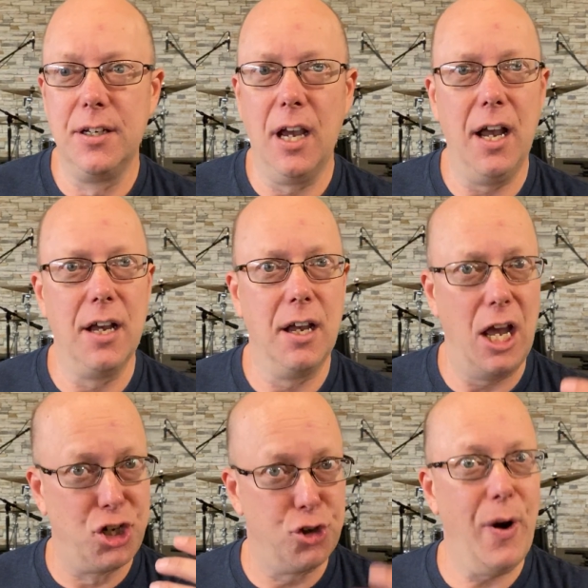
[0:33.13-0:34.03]

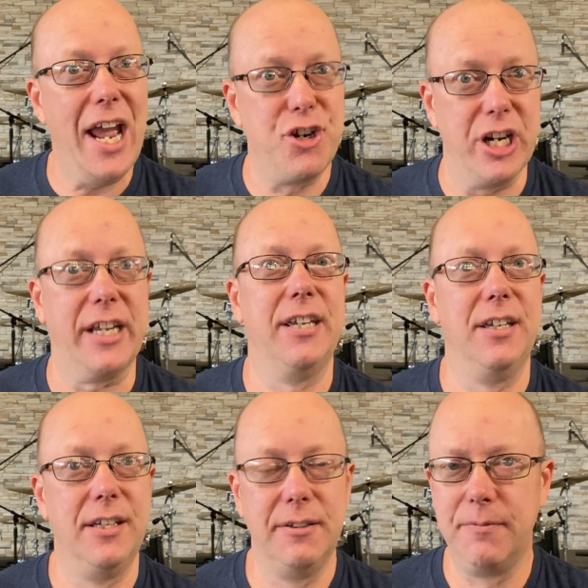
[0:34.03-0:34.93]
a tragic,
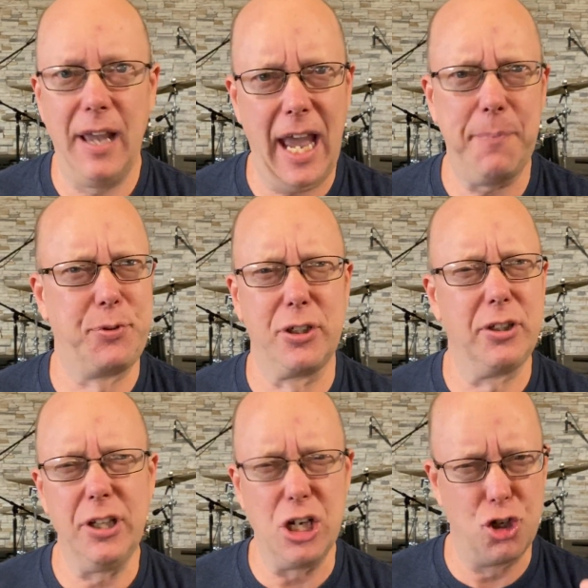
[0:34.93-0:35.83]

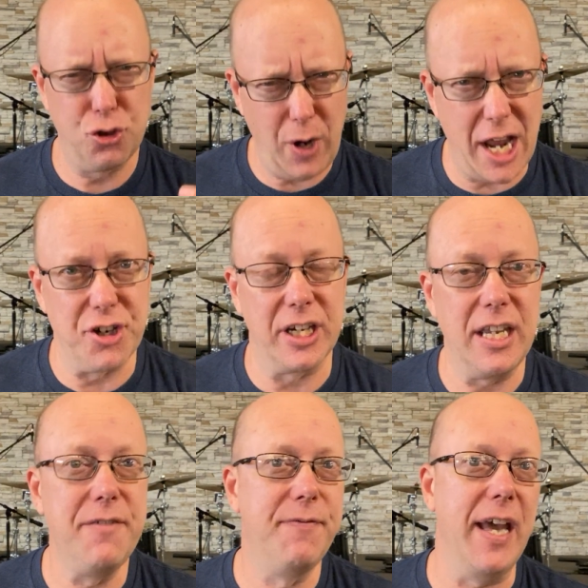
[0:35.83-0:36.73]
absolutely tragic
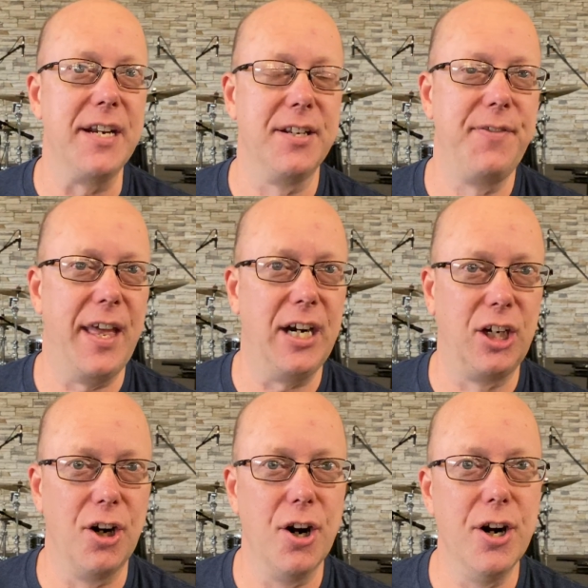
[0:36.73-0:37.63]
event that
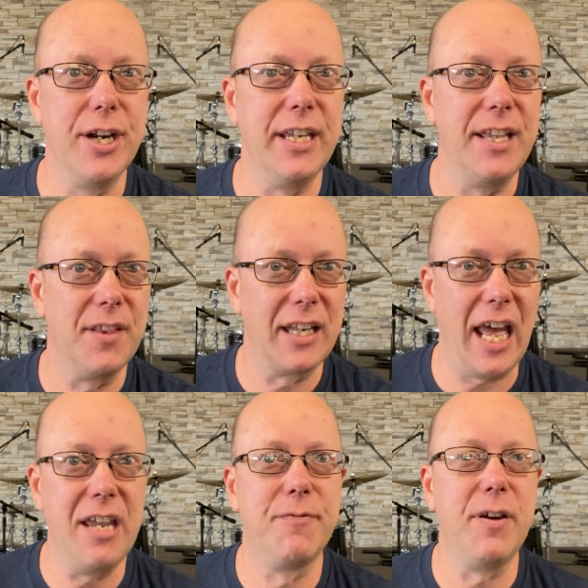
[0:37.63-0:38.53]
occurred in the
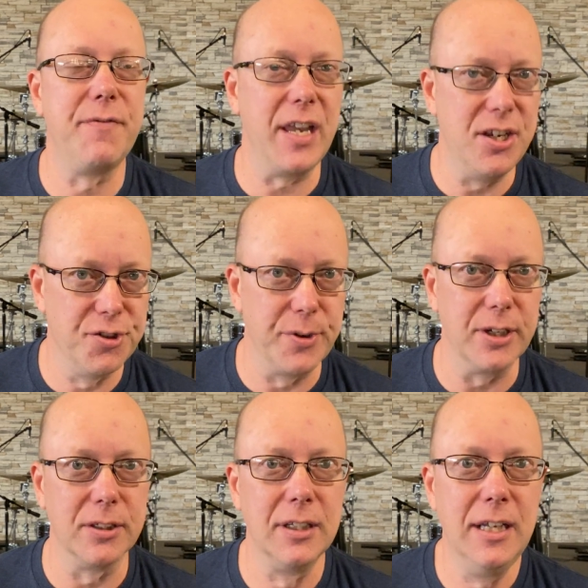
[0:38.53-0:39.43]
life of
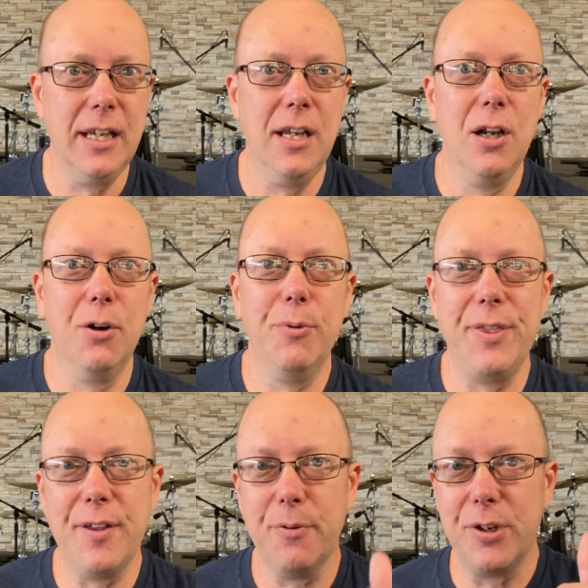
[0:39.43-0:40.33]
Israel
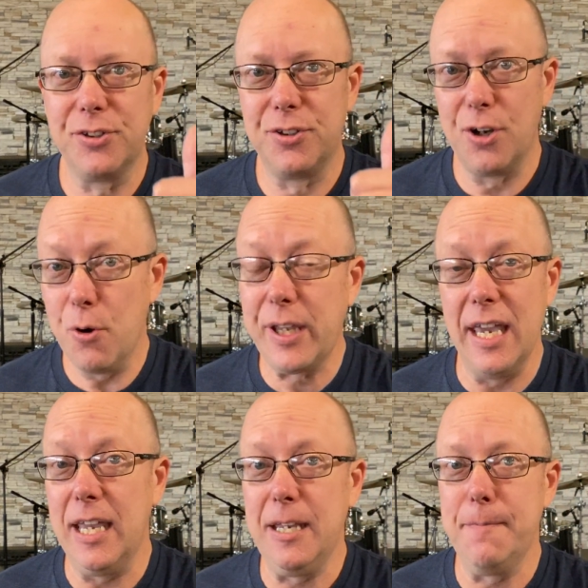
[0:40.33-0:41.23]
when there was no
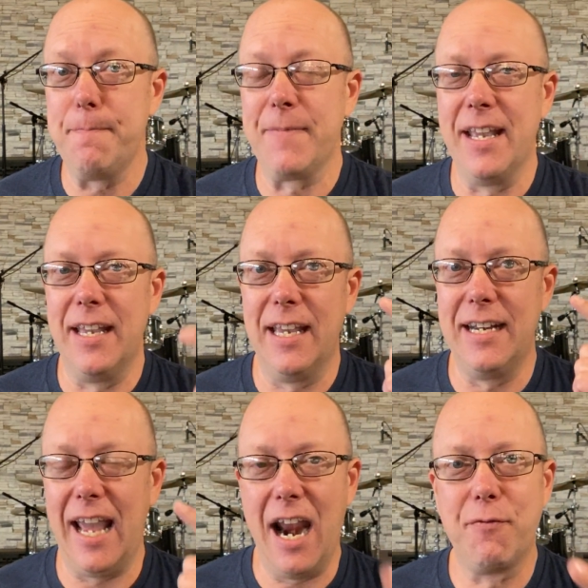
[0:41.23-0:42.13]
king
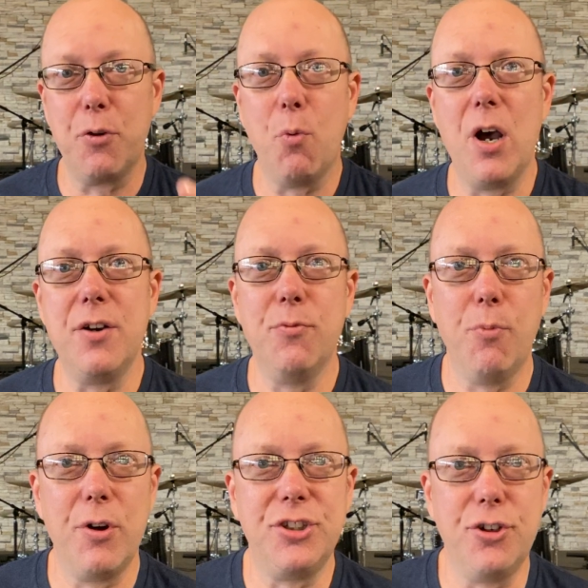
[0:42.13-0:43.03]
and everyone
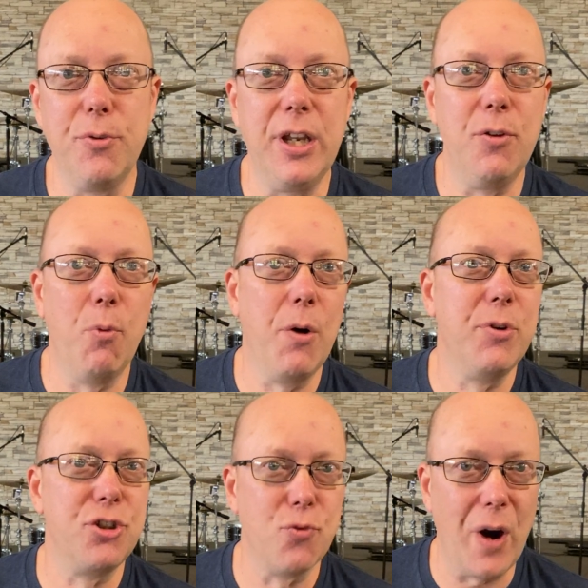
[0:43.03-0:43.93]
was doing what
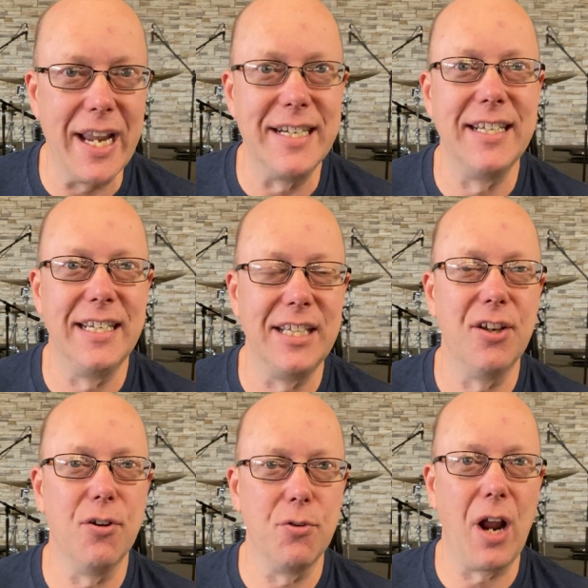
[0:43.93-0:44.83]
was right in
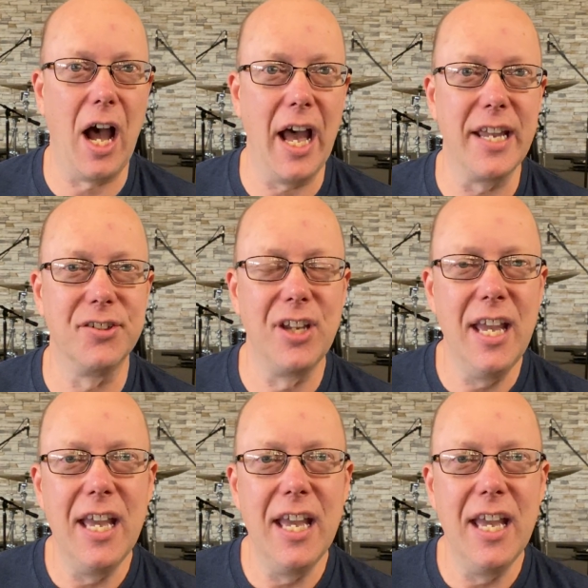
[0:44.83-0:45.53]
their own eyes.